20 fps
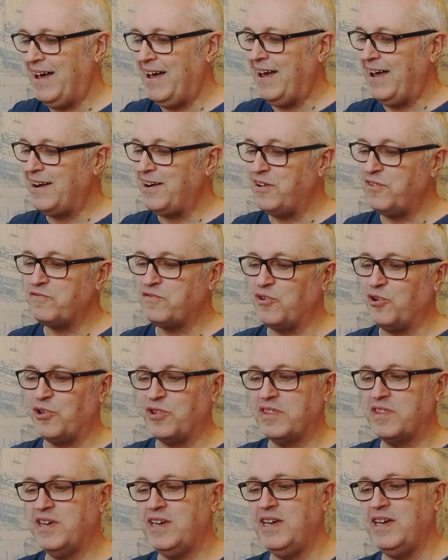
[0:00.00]
And I've
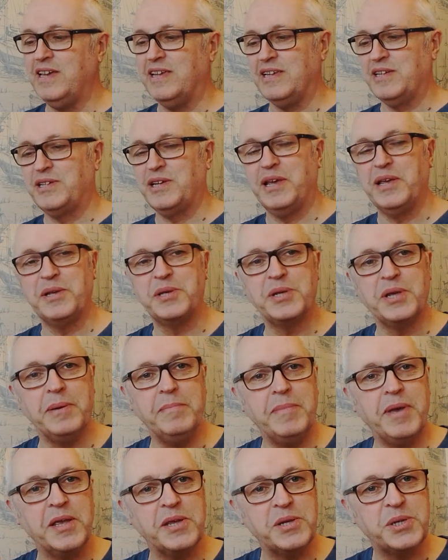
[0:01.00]
got these,
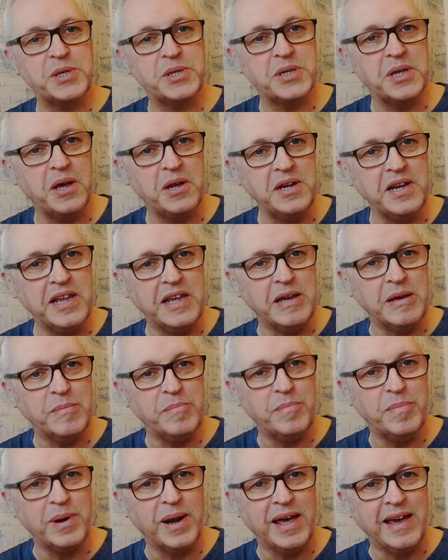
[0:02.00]
some Sunny
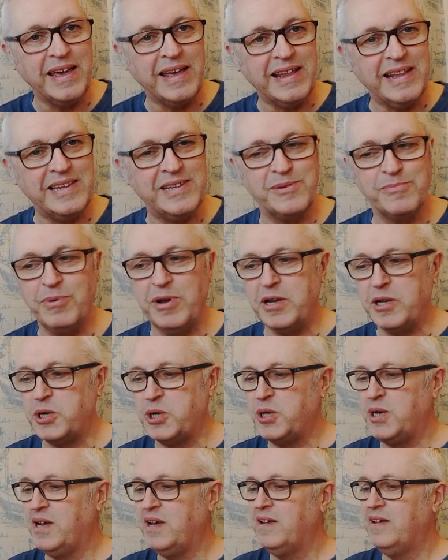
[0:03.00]
blades,
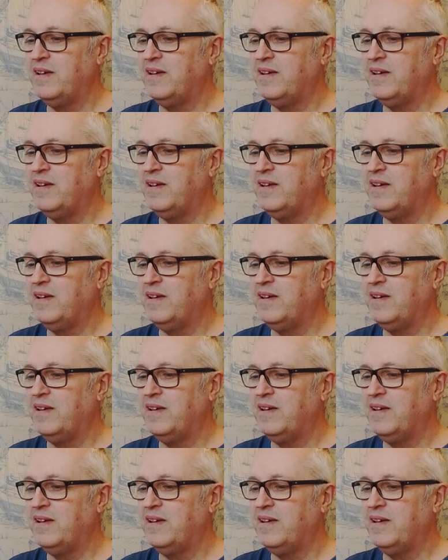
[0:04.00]
which